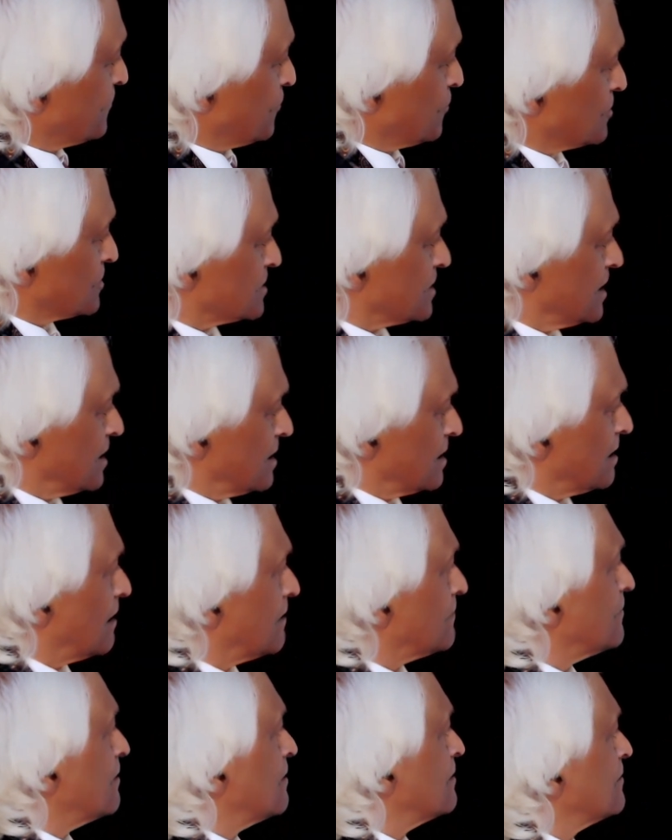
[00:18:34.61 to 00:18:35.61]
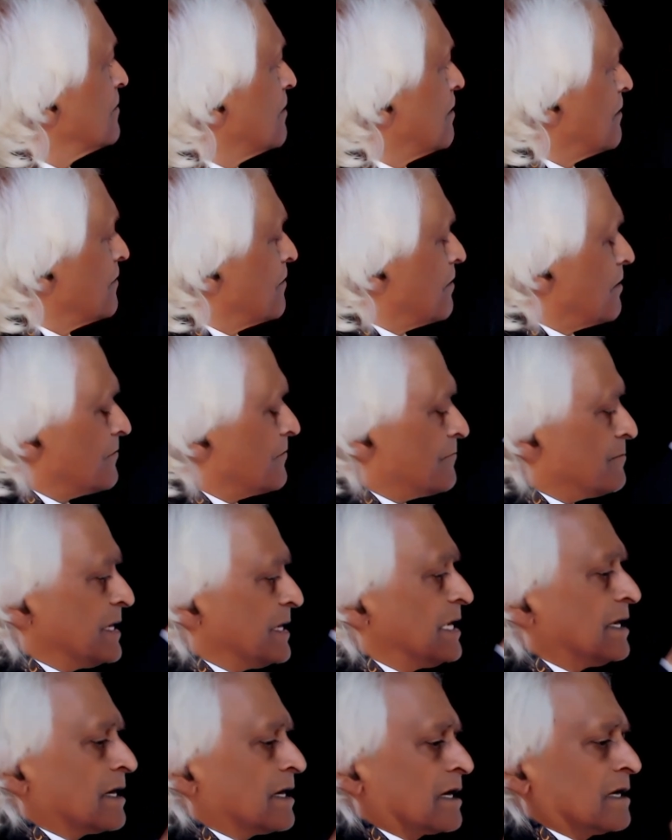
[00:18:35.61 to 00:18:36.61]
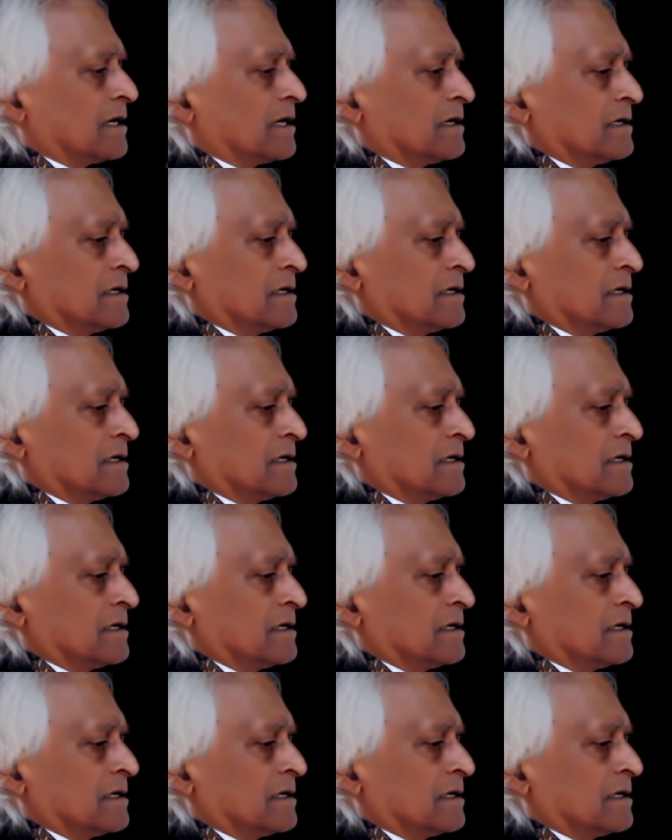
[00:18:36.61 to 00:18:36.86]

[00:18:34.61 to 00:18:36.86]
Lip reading: force of being,